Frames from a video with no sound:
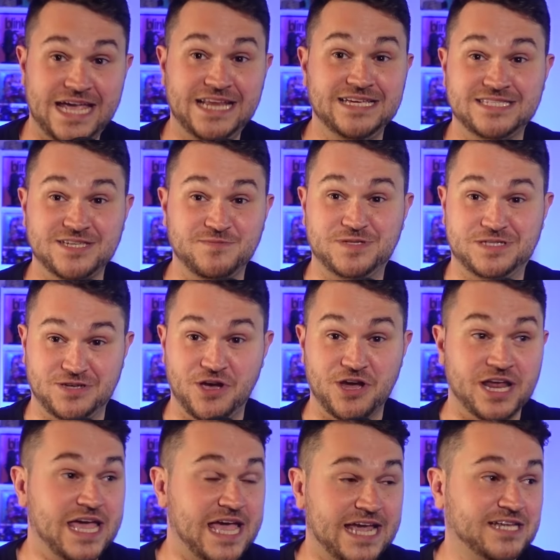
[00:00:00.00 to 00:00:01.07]
It is
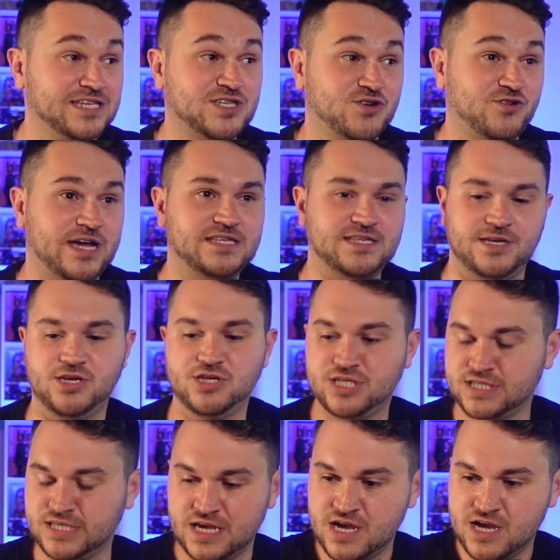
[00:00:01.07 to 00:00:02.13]
absurd. It is crazy.
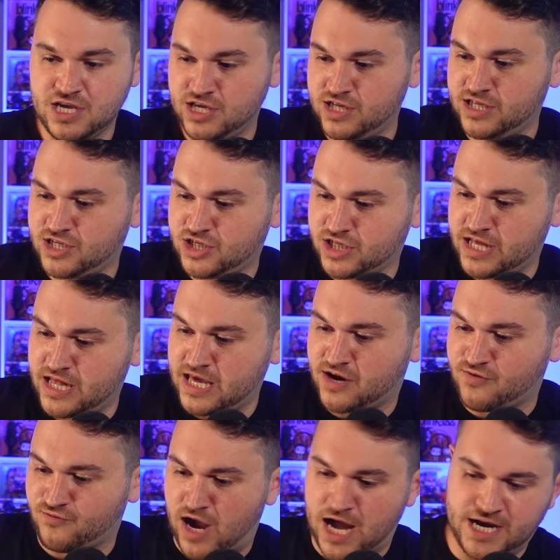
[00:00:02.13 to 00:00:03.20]
You're literally
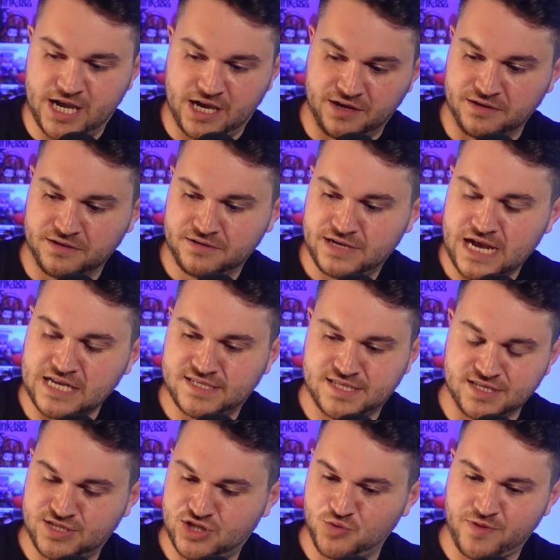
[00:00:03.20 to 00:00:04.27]
like running as
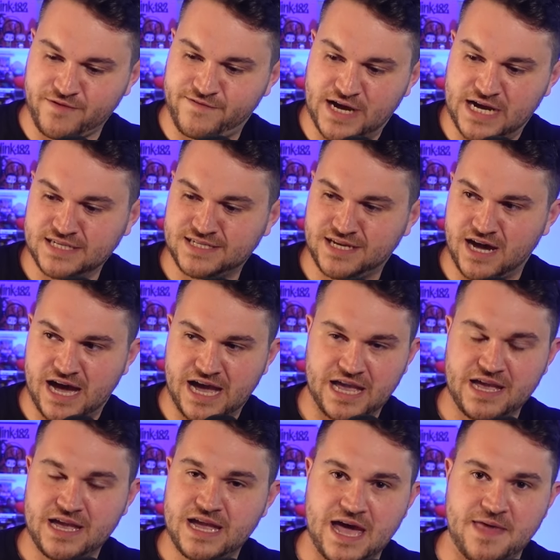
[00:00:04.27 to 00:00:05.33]
the super fast guy
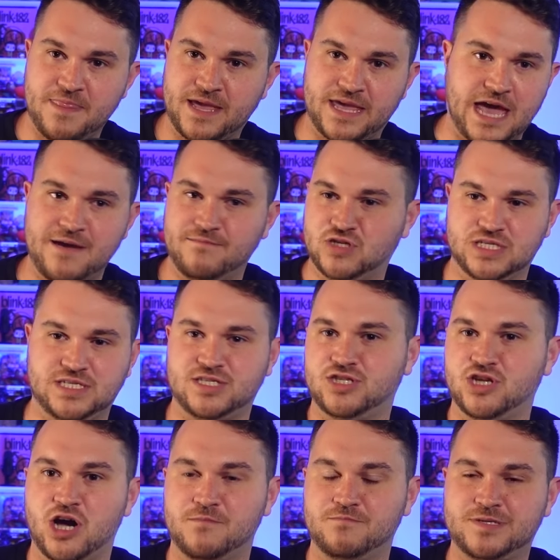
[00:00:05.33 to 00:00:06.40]
and the game just
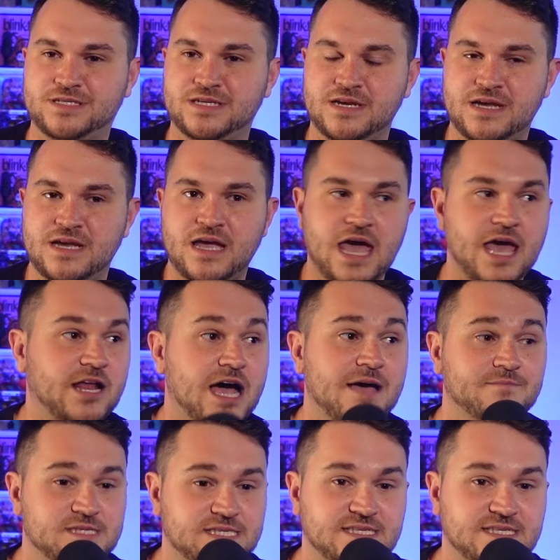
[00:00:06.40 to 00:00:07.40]
stops. And I'm